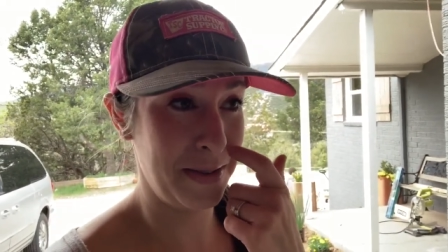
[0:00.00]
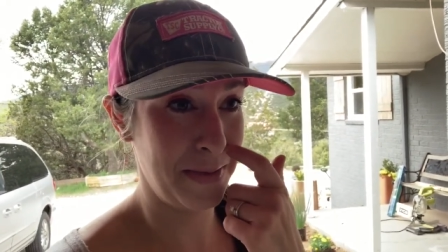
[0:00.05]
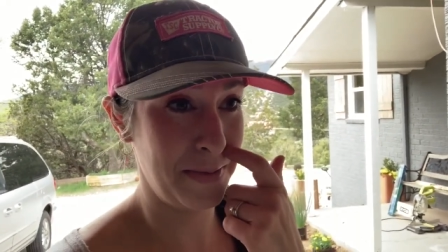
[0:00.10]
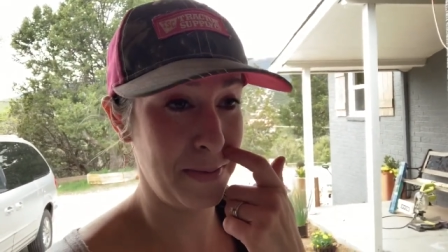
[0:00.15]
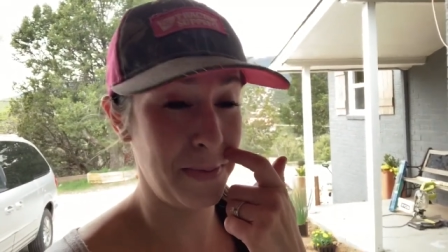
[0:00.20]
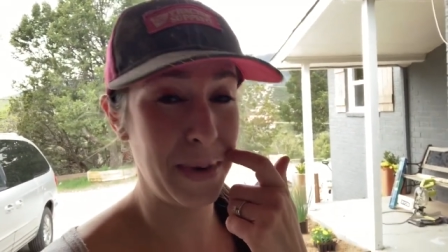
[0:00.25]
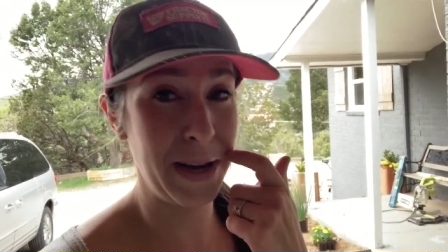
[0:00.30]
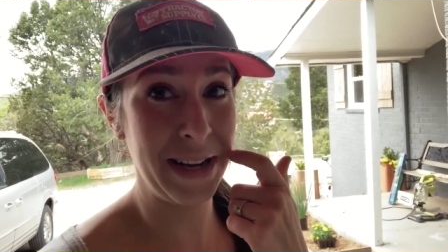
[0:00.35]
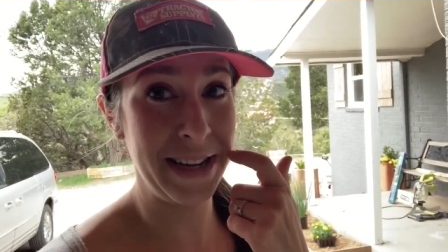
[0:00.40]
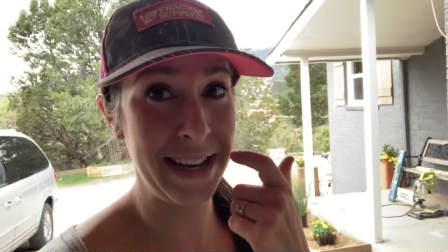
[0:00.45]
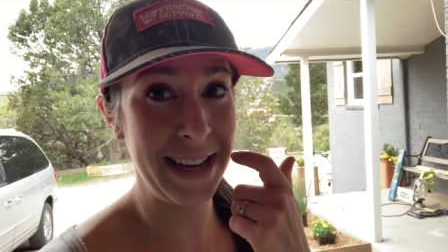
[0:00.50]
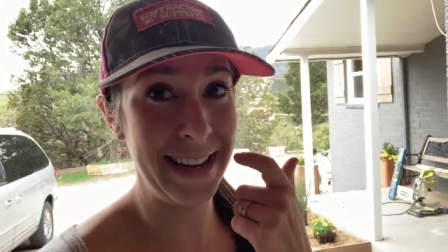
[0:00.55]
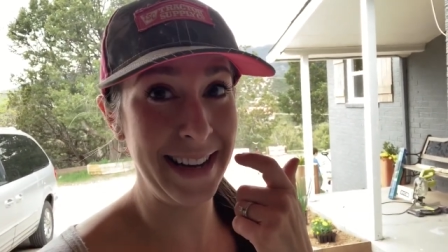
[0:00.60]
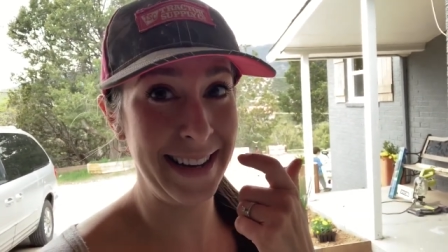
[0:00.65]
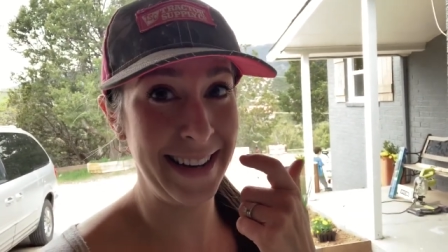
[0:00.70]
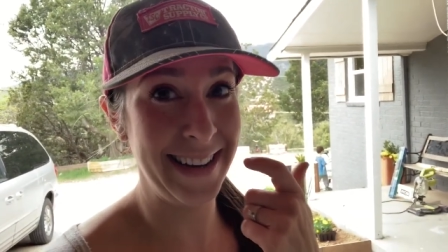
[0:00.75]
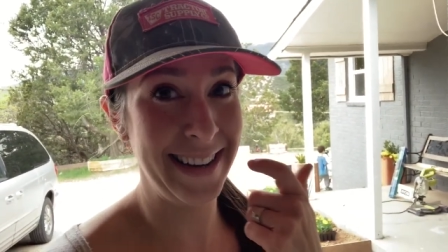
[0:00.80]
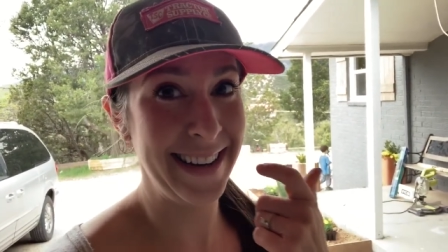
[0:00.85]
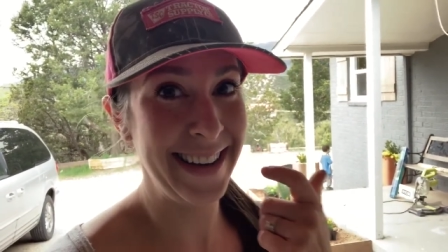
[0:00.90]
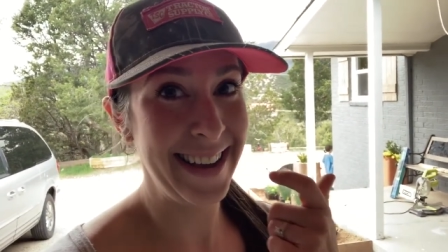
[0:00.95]
bucket,
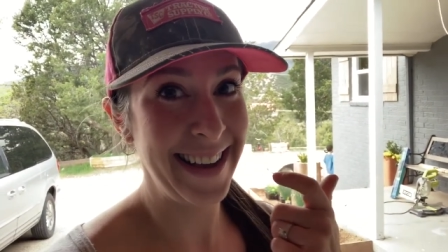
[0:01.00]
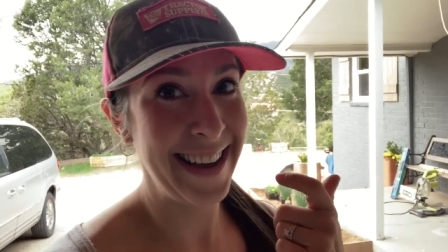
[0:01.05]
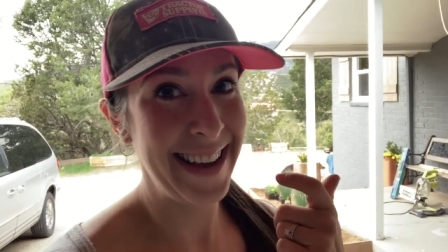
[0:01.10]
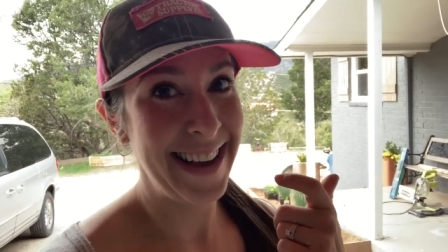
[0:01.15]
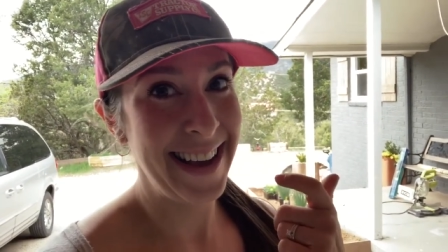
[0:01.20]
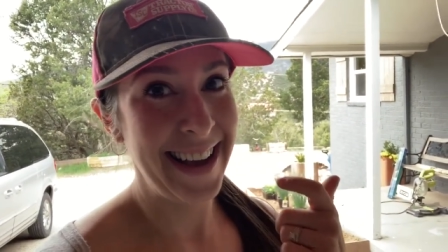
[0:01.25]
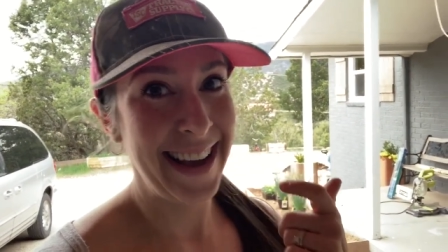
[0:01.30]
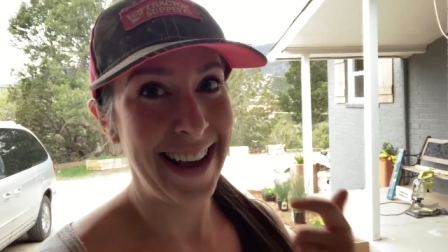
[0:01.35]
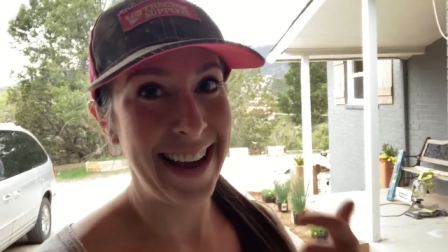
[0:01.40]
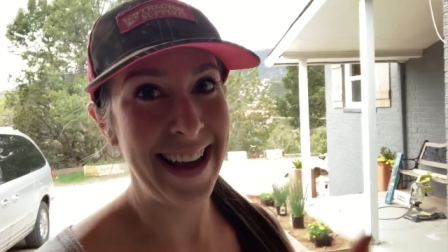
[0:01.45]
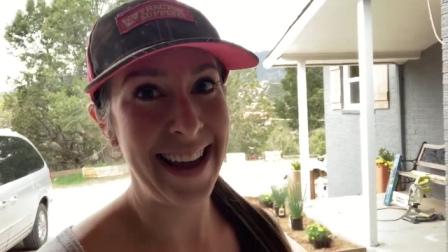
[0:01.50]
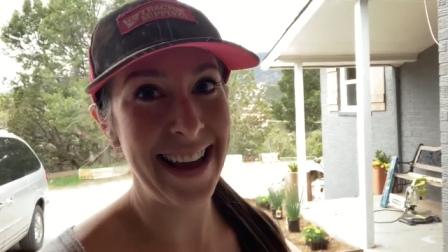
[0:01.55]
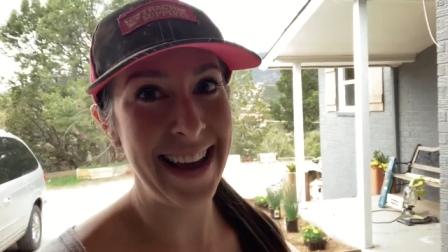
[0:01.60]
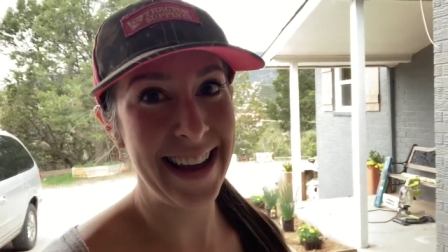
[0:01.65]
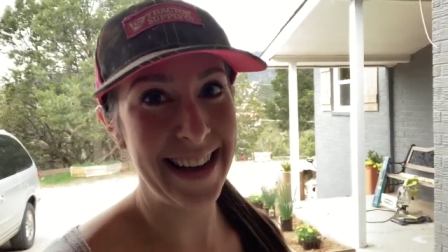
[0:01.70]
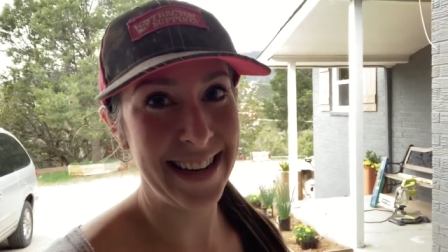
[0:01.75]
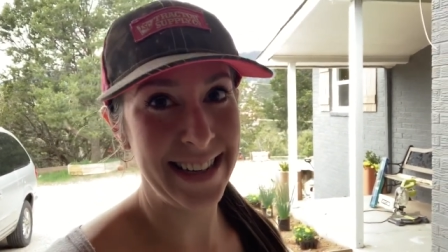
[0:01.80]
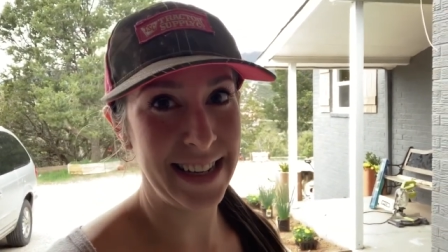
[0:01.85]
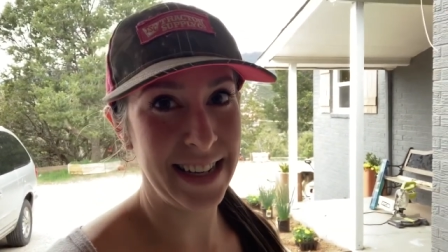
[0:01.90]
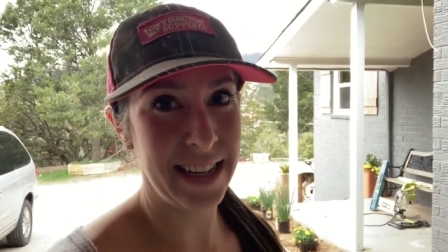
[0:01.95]

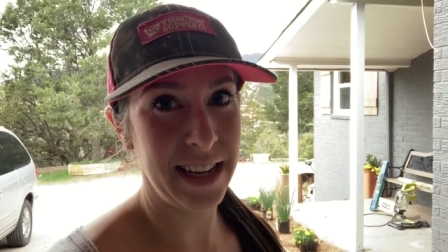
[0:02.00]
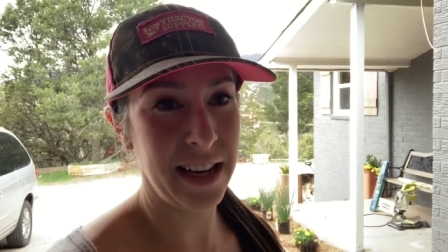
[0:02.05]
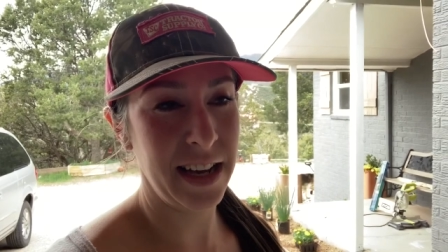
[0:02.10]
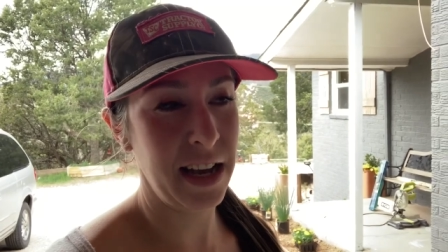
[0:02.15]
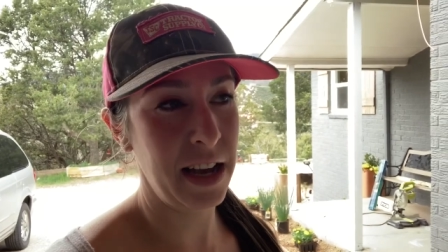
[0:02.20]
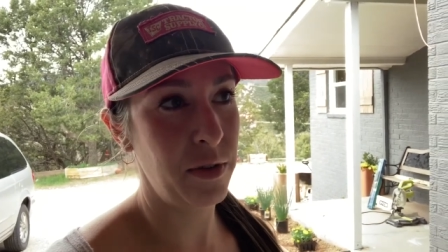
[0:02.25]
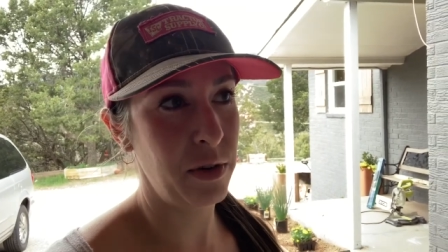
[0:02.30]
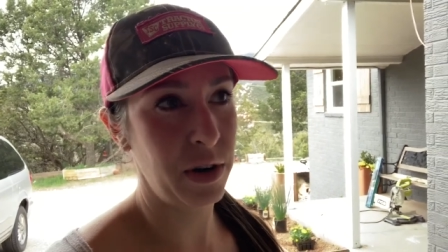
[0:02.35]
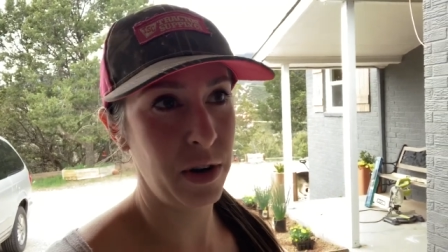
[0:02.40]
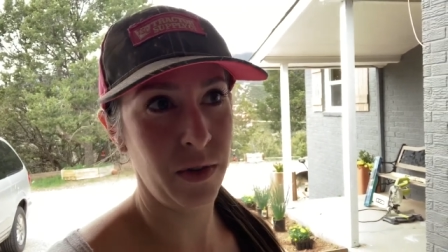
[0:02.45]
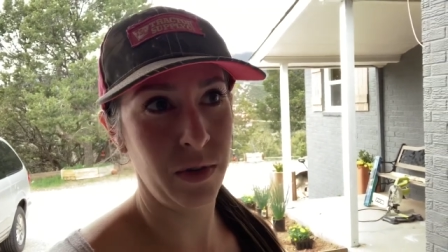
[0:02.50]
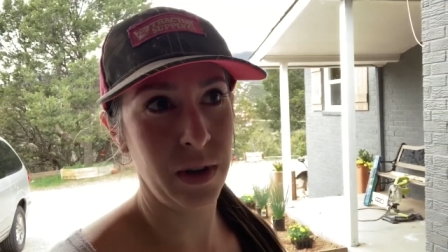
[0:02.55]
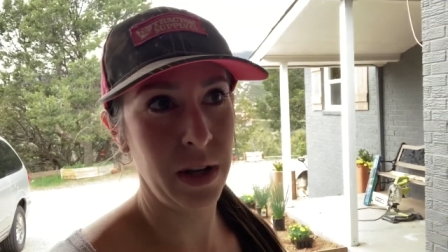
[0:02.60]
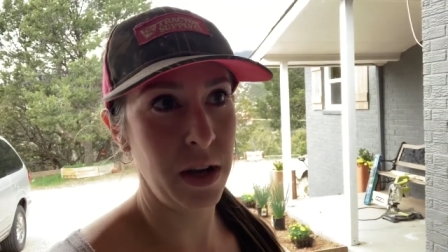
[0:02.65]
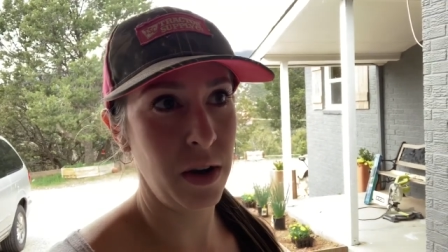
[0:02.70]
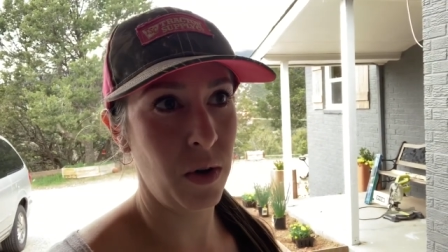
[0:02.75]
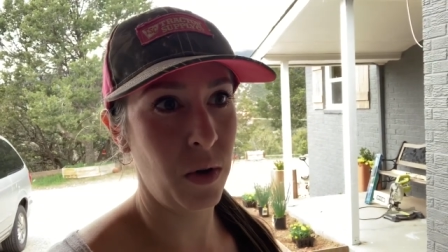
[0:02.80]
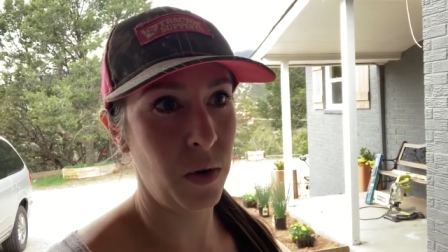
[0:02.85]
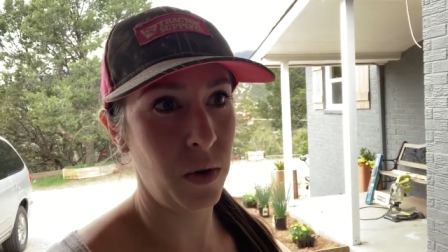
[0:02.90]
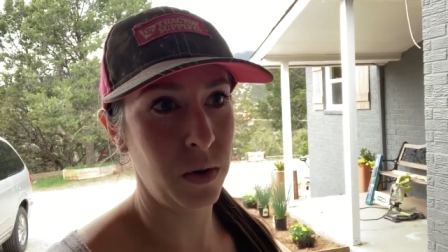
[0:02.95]
and it would only
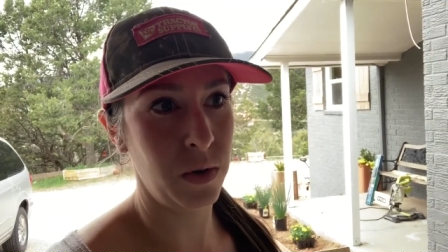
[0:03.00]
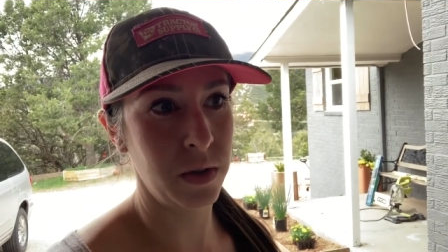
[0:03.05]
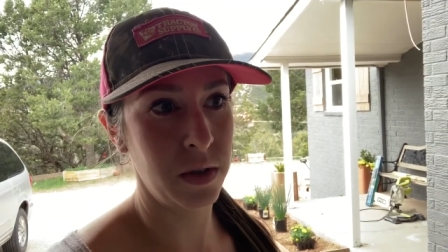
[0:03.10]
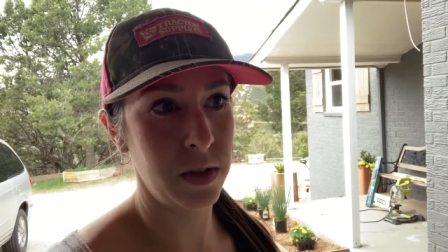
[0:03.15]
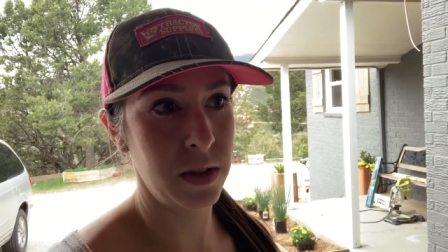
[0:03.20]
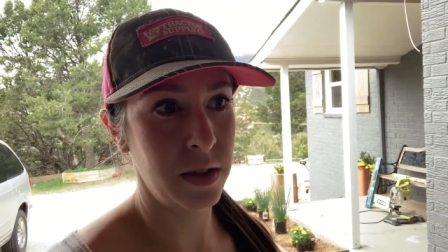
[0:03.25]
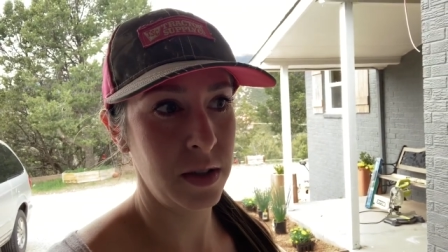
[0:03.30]
hold